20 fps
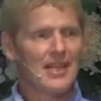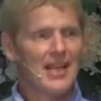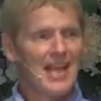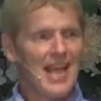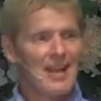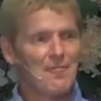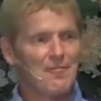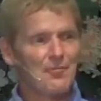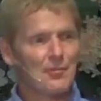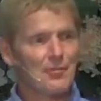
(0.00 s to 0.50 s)

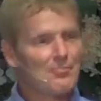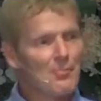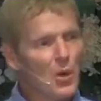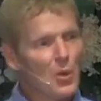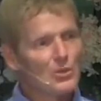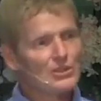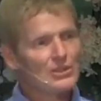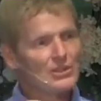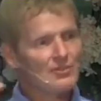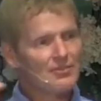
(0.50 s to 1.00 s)
And for
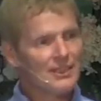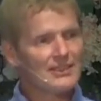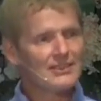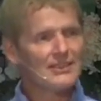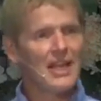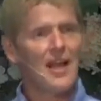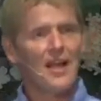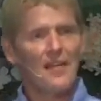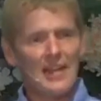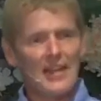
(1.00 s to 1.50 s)
most of us,
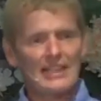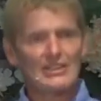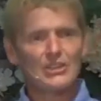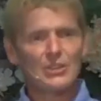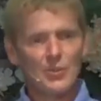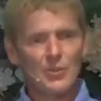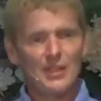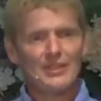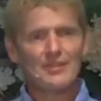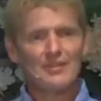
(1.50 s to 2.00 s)
that's
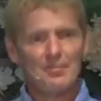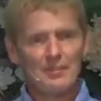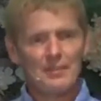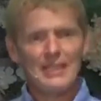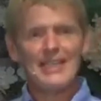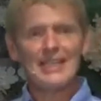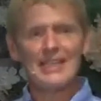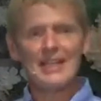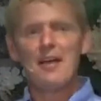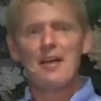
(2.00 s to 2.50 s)
going to
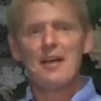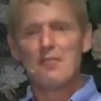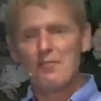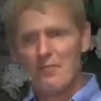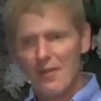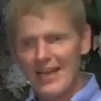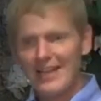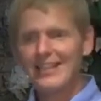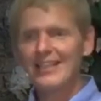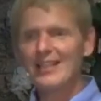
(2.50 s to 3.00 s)
mean
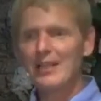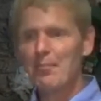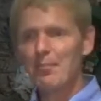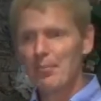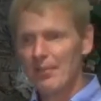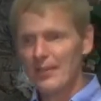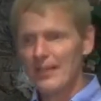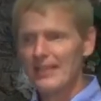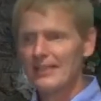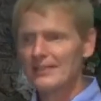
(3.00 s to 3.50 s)
finding a
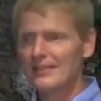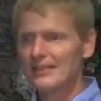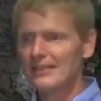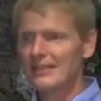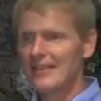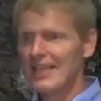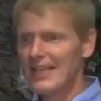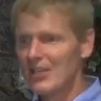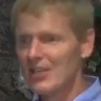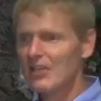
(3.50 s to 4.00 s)
place
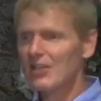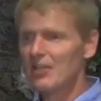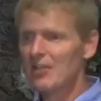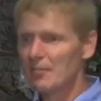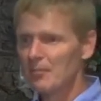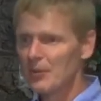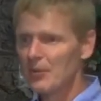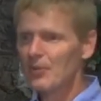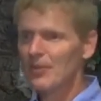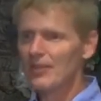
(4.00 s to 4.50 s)
in our
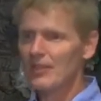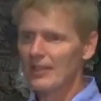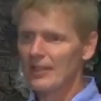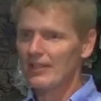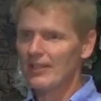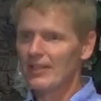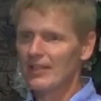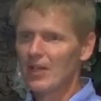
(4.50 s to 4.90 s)
community